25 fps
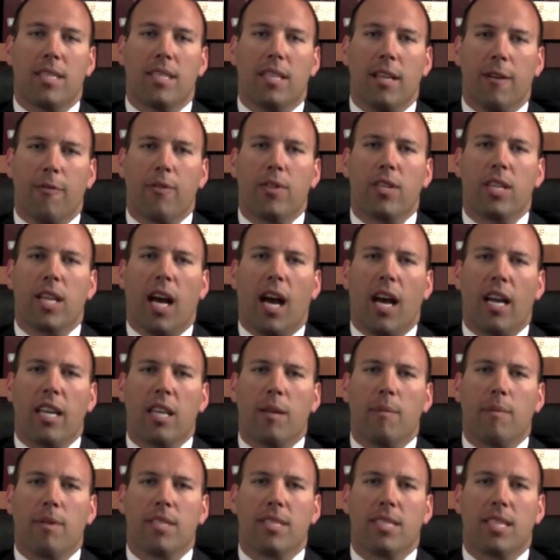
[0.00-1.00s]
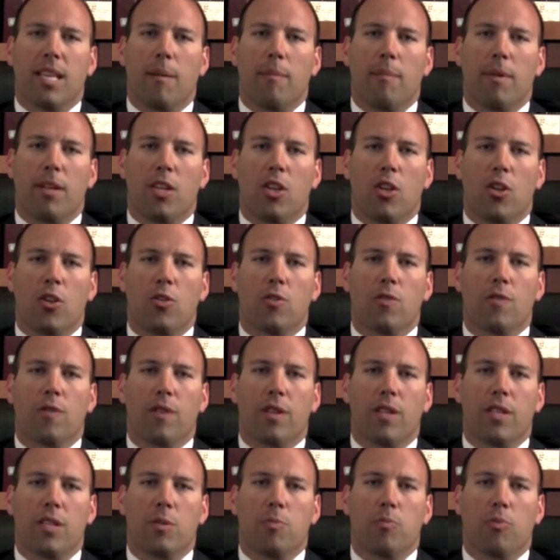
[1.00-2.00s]
Different documents can be used for
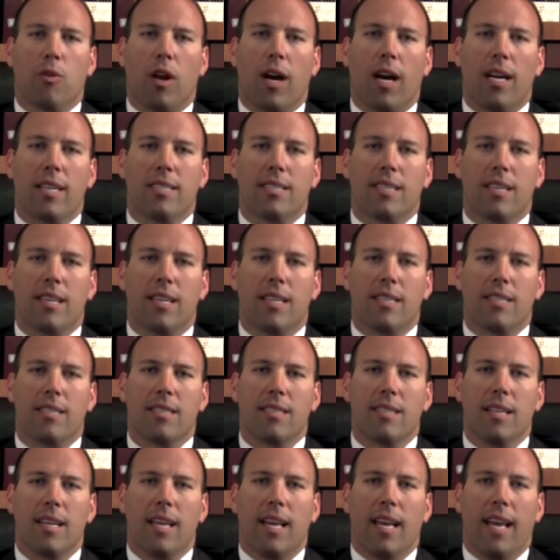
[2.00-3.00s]
this process